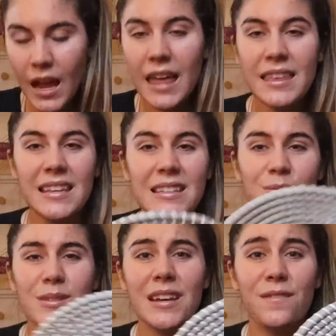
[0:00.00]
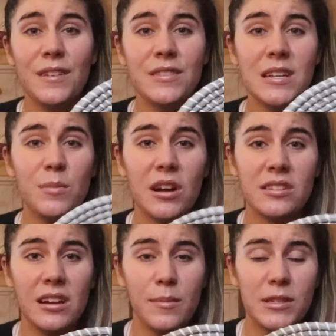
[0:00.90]
I think this was like 15
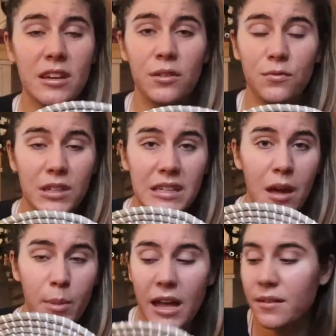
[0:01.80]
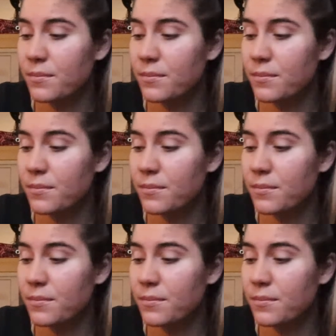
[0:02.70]
bucks on Amazon, really not bad.